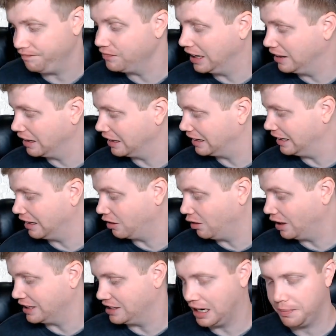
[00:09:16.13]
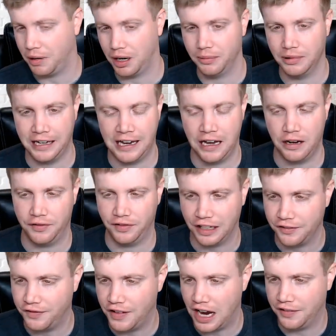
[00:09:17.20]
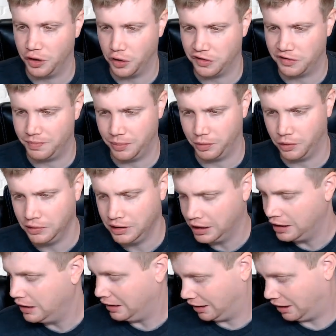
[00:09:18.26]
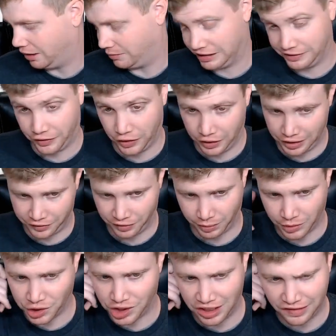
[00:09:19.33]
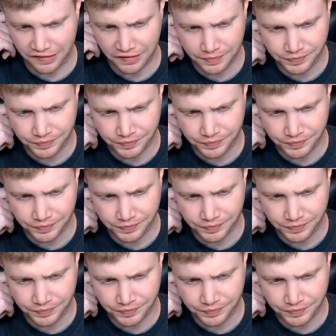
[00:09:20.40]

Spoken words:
And granted, I probably account for like 5 of those people because of all the different machines,